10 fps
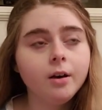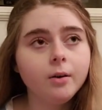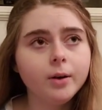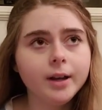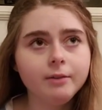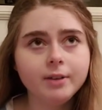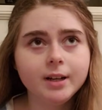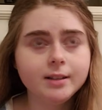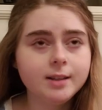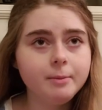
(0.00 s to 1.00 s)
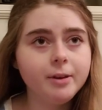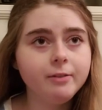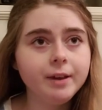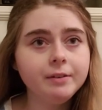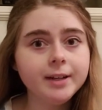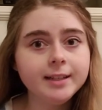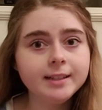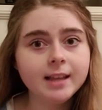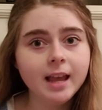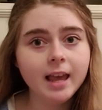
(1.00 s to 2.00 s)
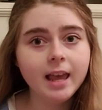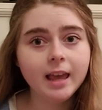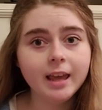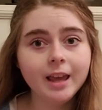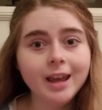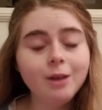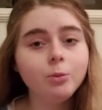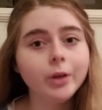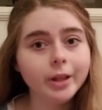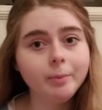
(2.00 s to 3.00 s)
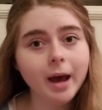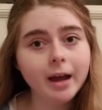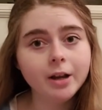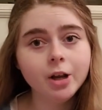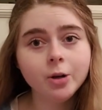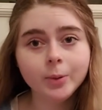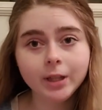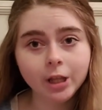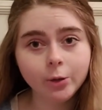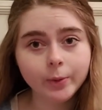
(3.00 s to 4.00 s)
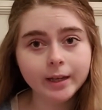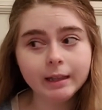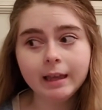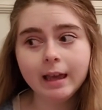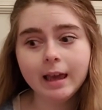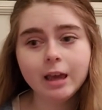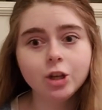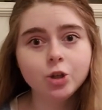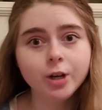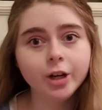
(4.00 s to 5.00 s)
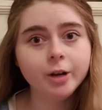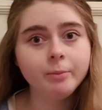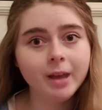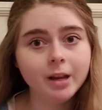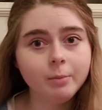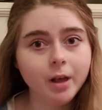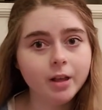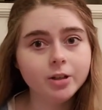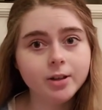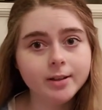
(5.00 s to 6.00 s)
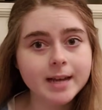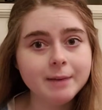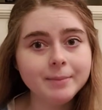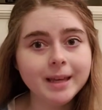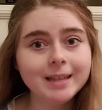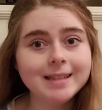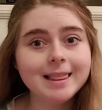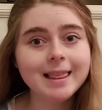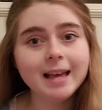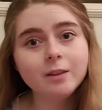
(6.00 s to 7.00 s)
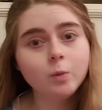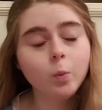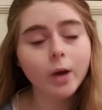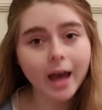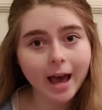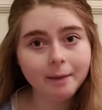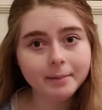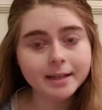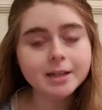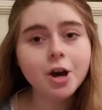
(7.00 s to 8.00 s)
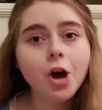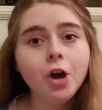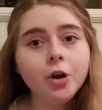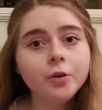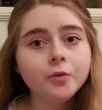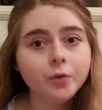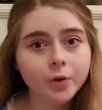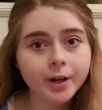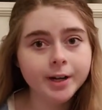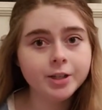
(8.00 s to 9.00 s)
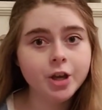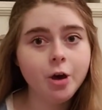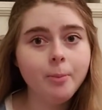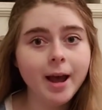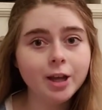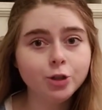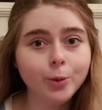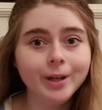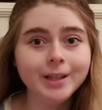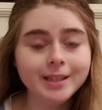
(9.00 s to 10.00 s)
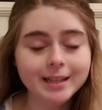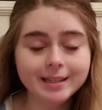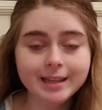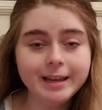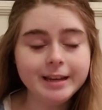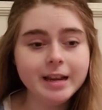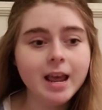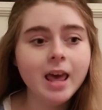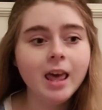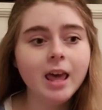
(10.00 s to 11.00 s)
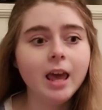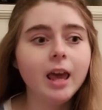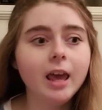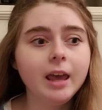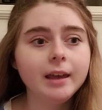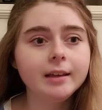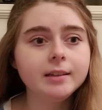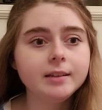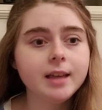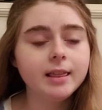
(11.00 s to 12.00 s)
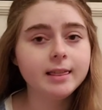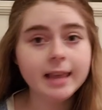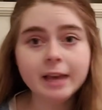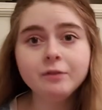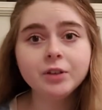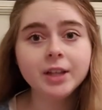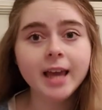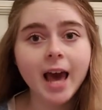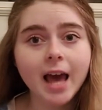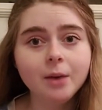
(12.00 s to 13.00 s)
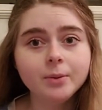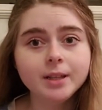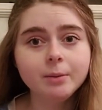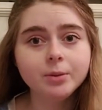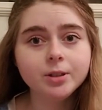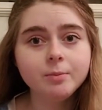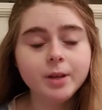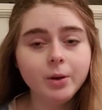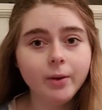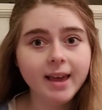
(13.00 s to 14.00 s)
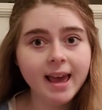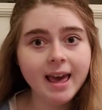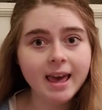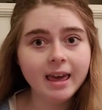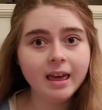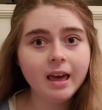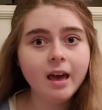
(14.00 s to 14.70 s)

or even a stomach virus, it can get really bad really quickly. It can trigger a metabolic shutdown, because that's what happened four years ago back in twenty sixteen. And thankfully I was able to be okay,